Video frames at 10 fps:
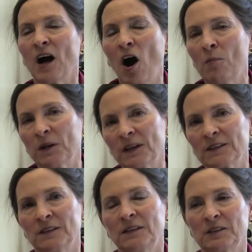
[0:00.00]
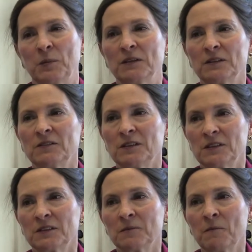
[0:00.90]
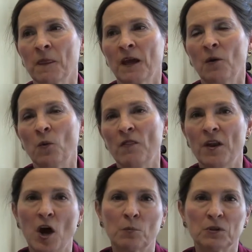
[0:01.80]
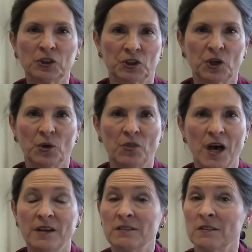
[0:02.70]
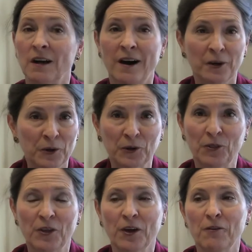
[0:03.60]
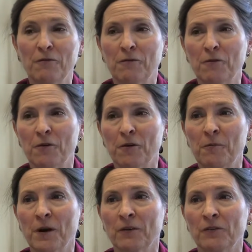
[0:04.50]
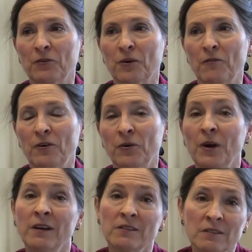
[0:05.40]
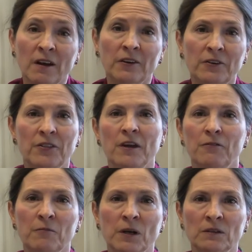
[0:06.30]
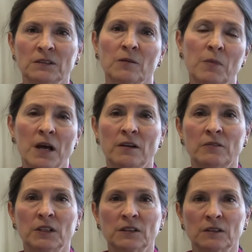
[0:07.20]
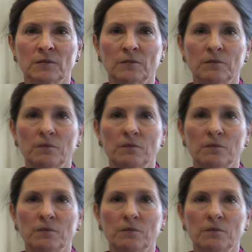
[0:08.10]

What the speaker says: complex and expensive system when the numbers show that it's not a good thing for Maryland's revenue and it's not a good thing for Maryland's competitiveness?